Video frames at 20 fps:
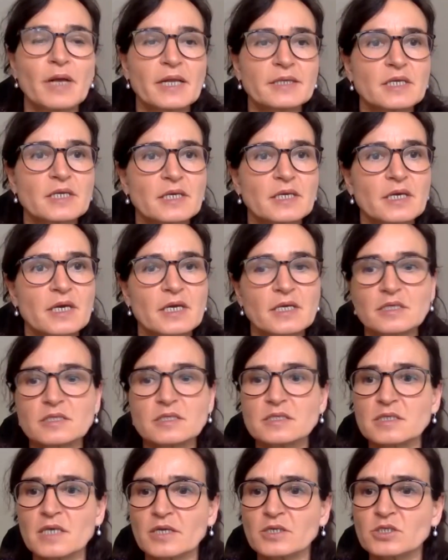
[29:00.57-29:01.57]
CML
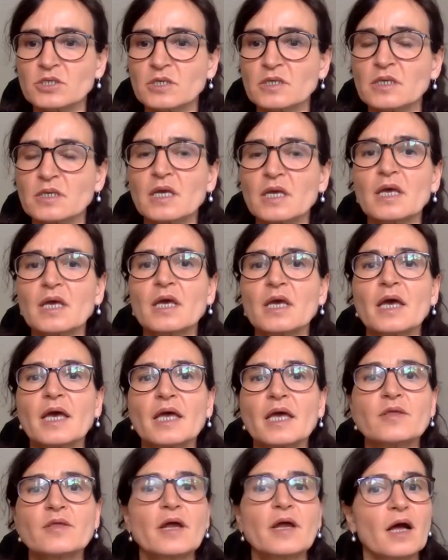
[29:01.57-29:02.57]
dedicated session,
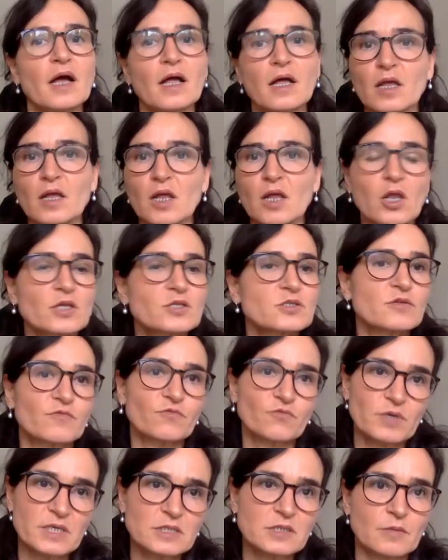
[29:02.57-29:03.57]
and there are
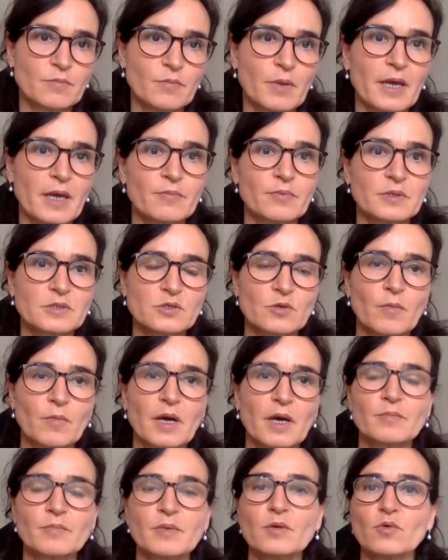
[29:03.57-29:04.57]
lots of recent
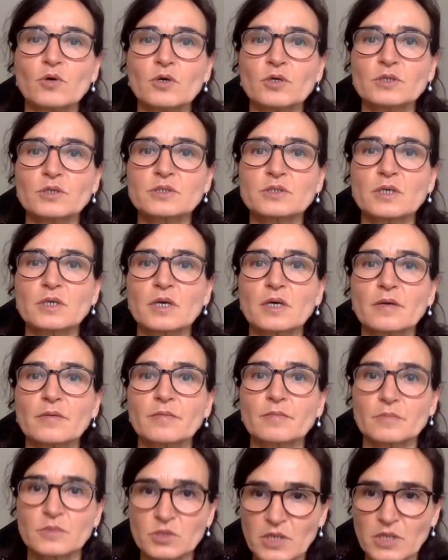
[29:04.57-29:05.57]
papers, so it might be worth